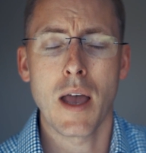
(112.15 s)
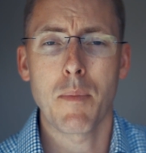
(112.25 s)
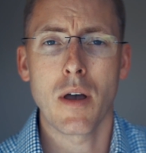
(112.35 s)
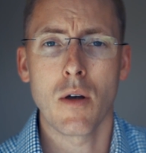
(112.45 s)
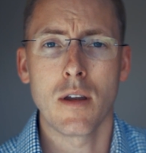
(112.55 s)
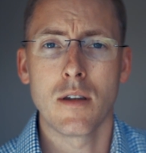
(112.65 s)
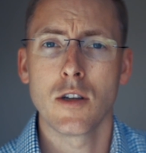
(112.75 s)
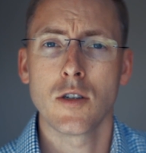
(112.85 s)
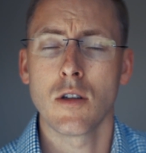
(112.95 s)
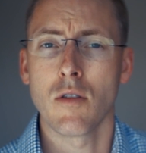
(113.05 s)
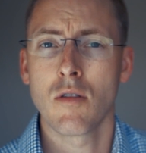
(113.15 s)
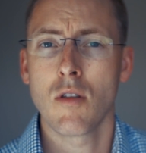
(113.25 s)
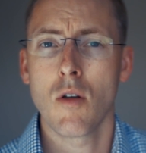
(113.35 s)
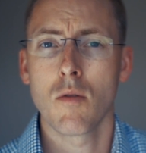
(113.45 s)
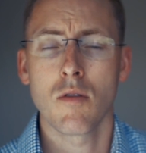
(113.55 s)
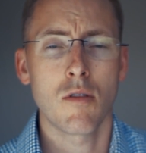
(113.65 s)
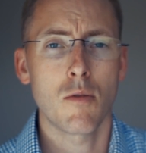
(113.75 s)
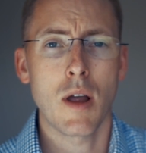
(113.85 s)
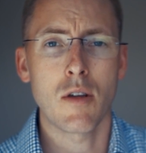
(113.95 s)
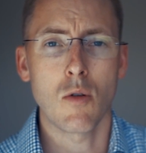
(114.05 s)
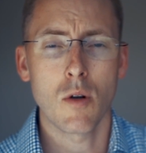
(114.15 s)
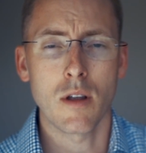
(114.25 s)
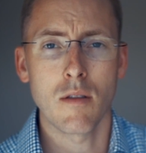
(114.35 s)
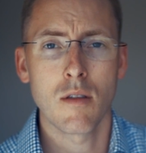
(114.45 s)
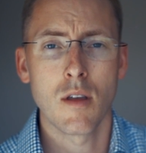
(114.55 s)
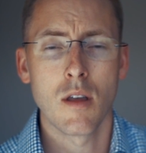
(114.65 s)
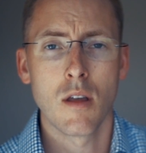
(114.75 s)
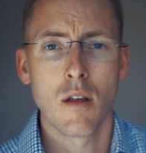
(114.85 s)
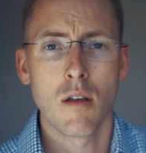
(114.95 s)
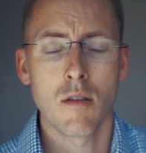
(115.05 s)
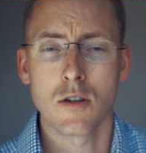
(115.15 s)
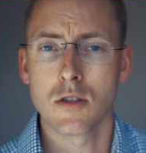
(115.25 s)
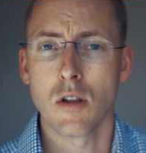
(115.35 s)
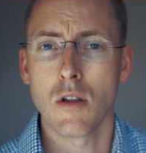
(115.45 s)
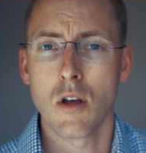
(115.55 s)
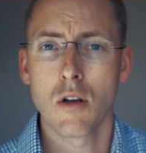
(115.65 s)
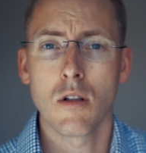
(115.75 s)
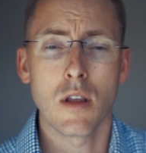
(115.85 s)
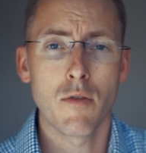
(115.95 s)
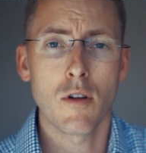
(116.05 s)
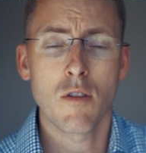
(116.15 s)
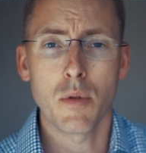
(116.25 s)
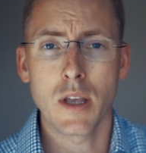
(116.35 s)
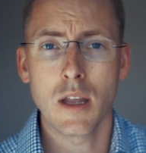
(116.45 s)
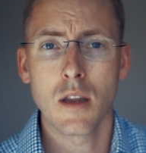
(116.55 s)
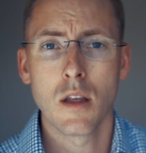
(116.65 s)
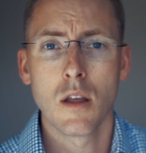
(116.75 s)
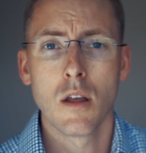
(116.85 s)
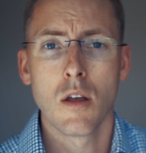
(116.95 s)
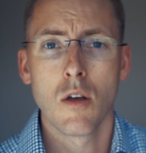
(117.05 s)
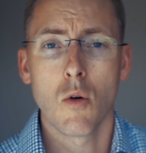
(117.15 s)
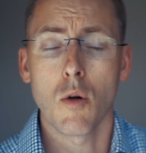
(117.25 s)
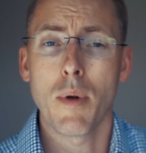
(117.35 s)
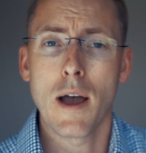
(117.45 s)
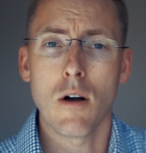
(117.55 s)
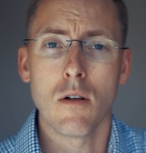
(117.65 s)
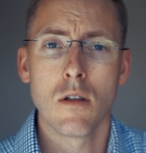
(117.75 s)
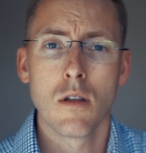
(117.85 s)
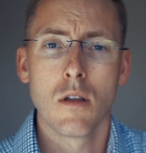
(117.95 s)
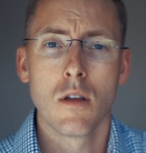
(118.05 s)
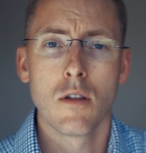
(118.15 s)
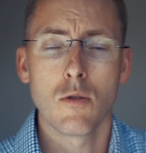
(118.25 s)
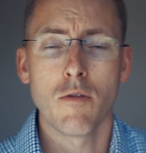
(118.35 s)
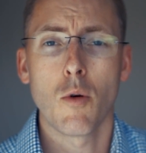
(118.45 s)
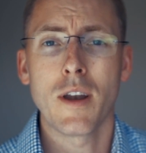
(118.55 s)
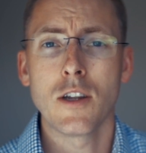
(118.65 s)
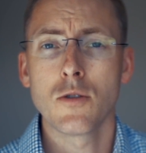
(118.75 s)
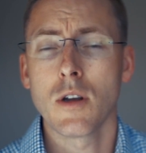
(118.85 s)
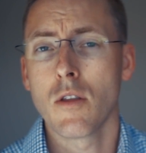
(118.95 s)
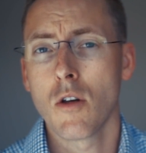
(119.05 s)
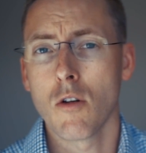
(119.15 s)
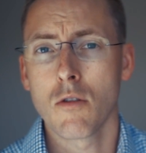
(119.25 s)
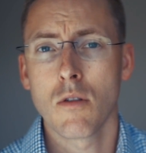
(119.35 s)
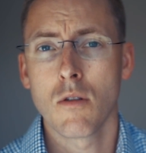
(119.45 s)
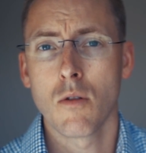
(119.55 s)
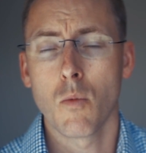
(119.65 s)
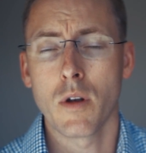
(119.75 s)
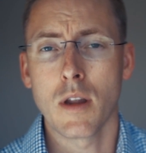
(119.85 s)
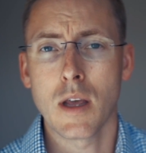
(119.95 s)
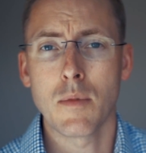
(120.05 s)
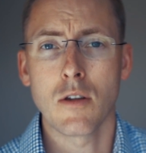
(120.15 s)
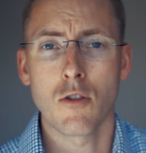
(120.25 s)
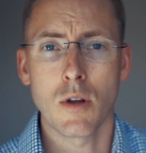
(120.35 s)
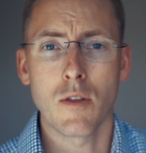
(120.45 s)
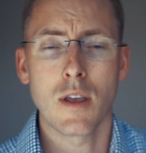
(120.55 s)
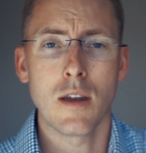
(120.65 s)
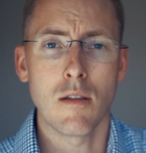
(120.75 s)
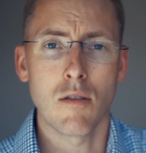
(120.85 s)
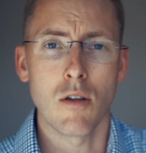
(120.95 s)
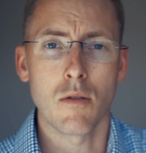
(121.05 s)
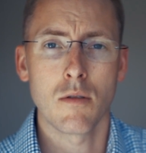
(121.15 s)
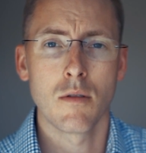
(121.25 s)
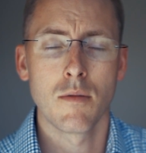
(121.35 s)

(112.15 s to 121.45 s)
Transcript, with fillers: map out, in addition to the stones, the surrounding organs, such as the lung, liver, spleen, or bowel, to avoid injury to those when attempting to treat the kidney stone.